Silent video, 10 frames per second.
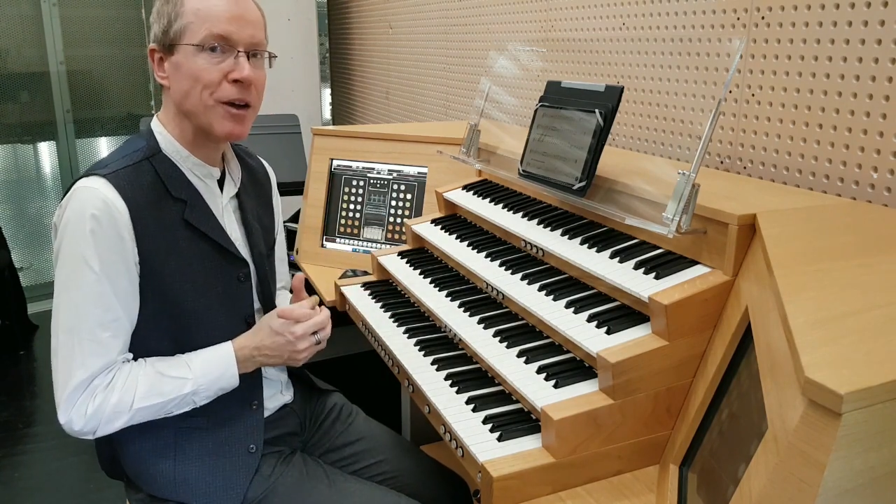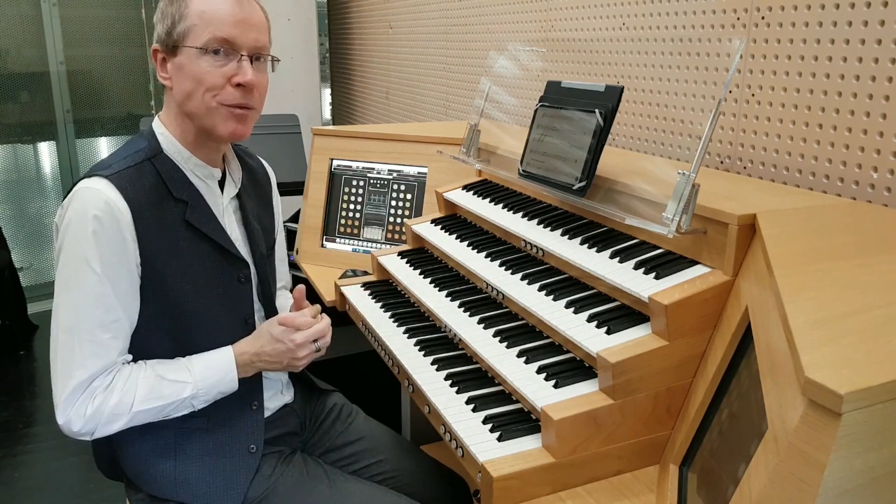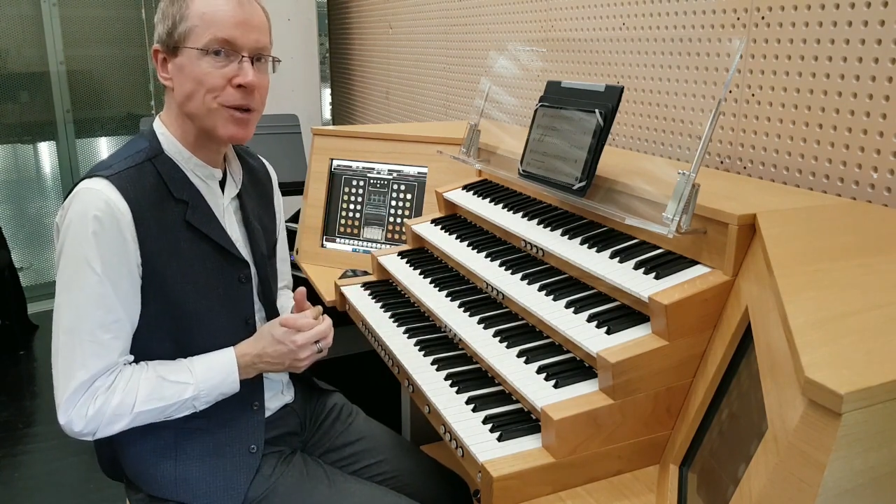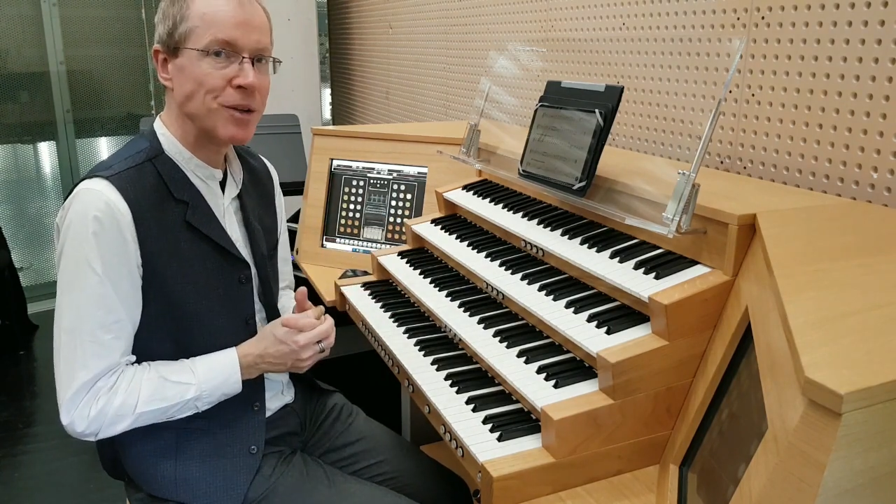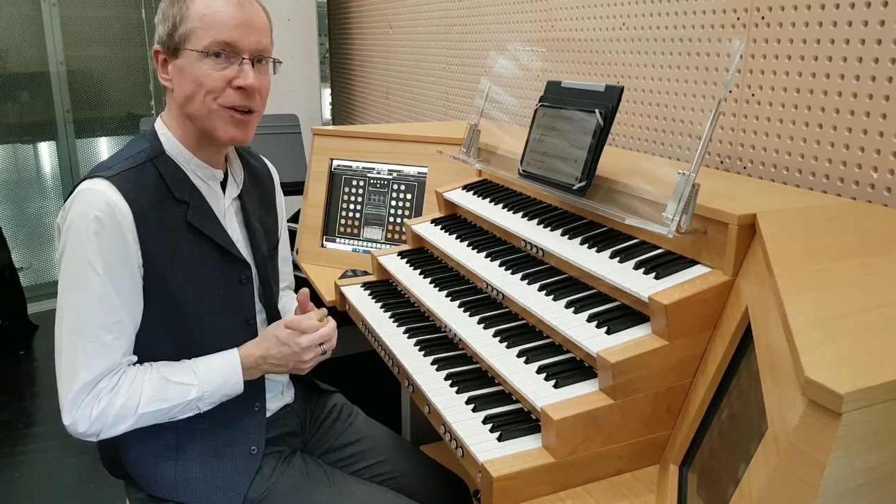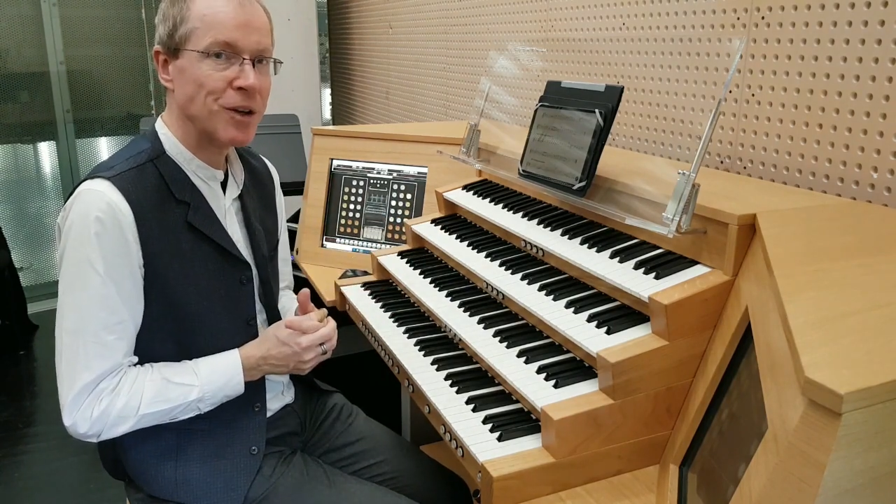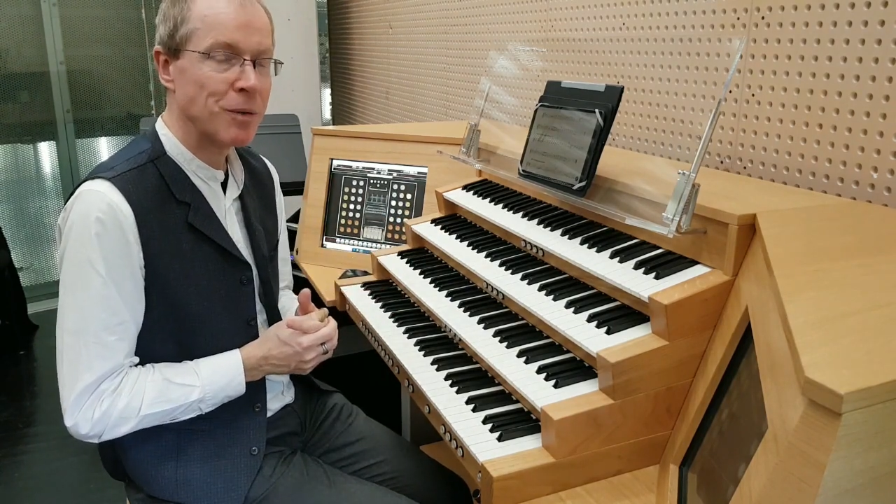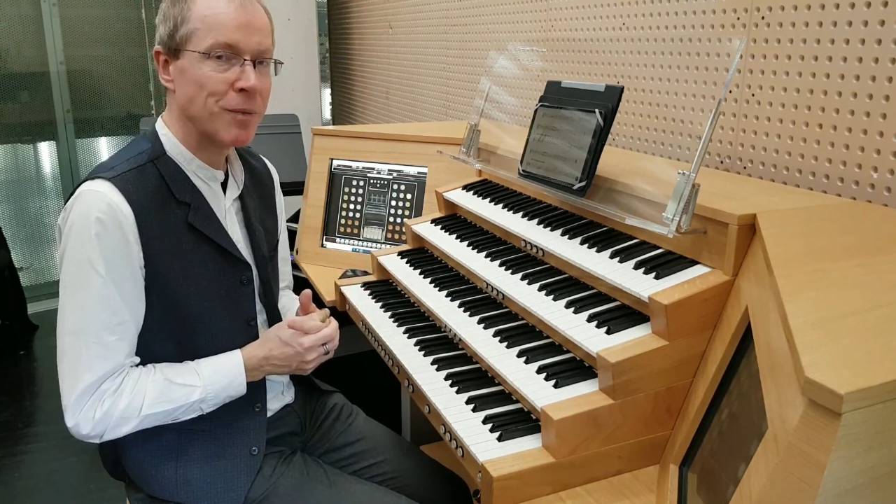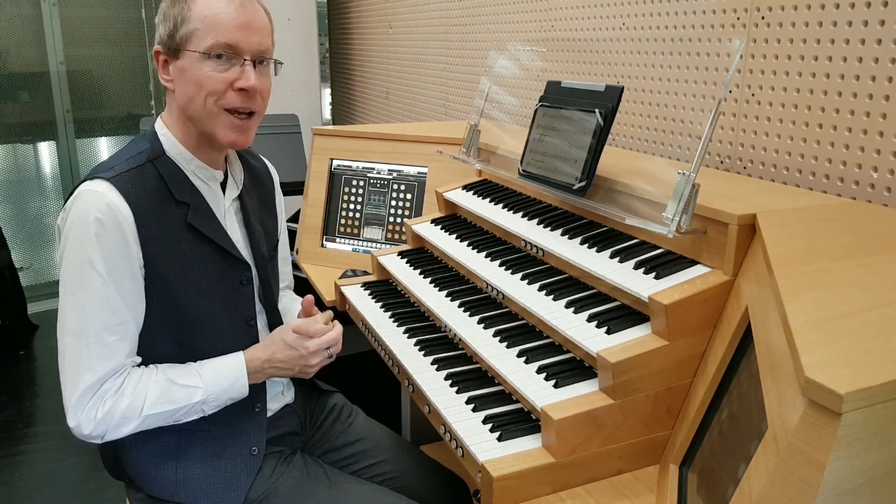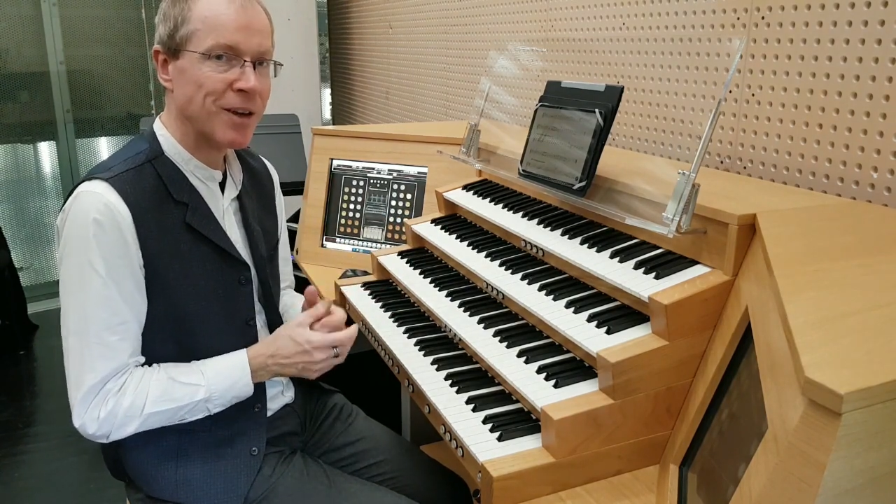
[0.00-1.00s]
of music you
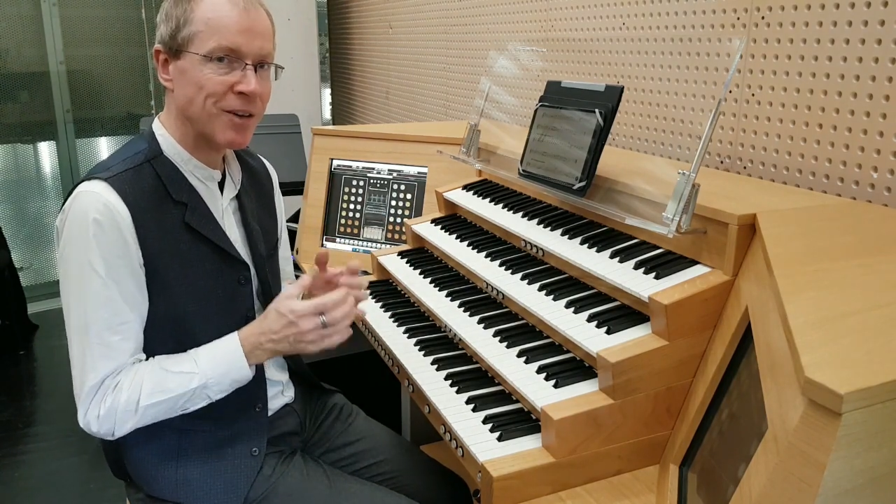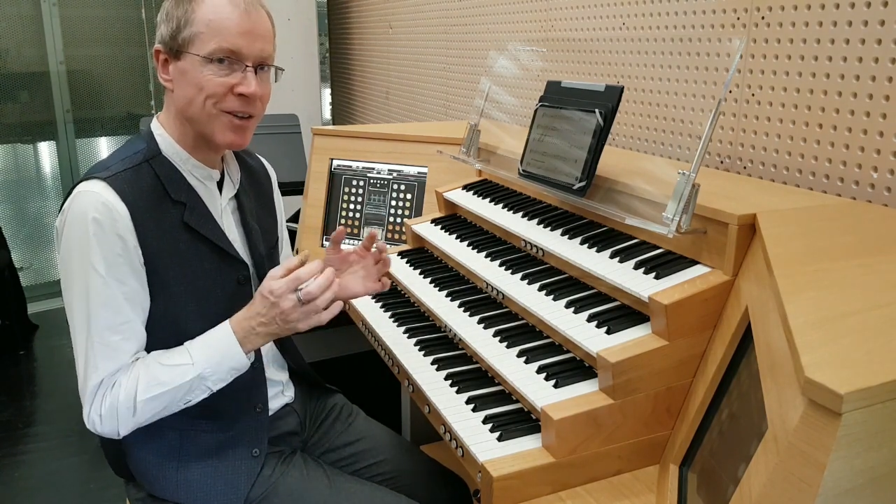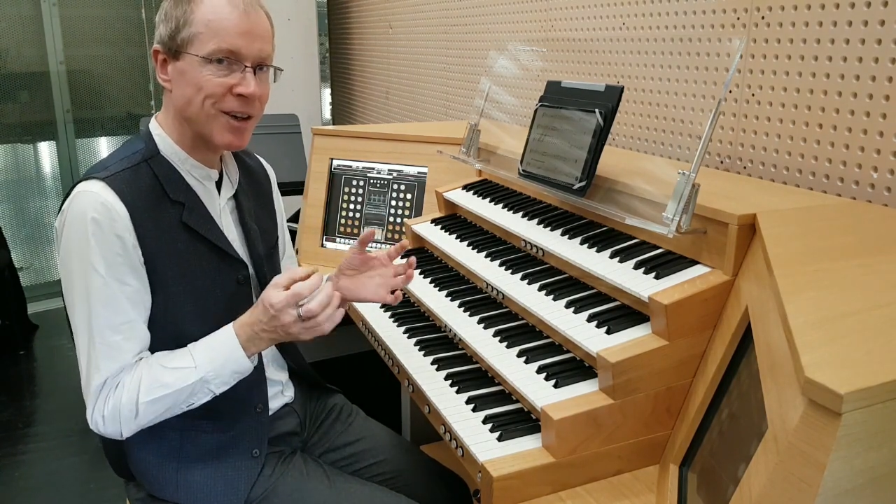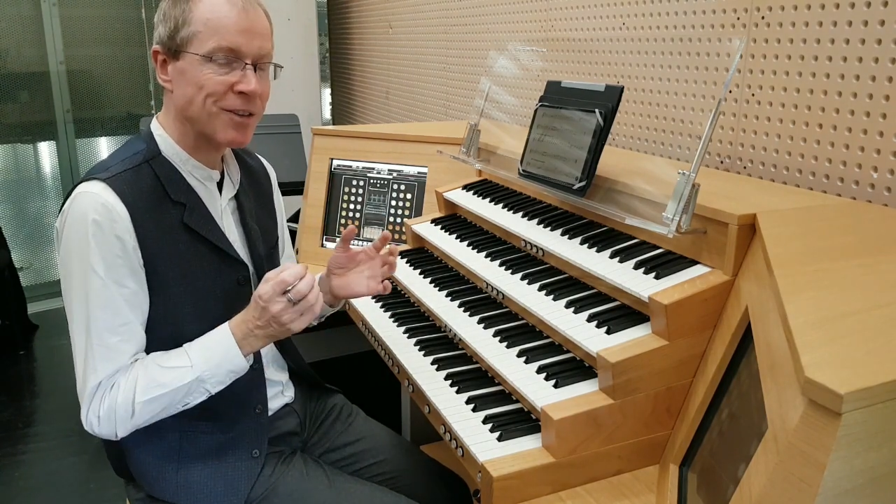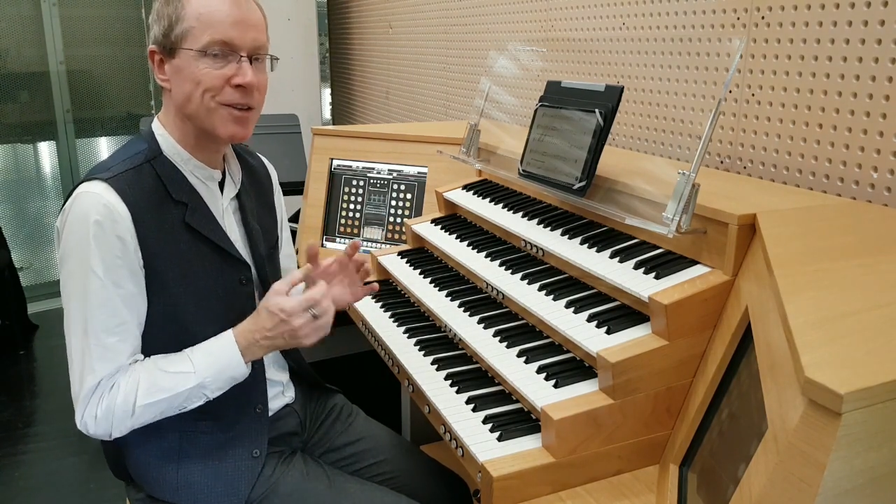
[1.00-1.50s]
can make just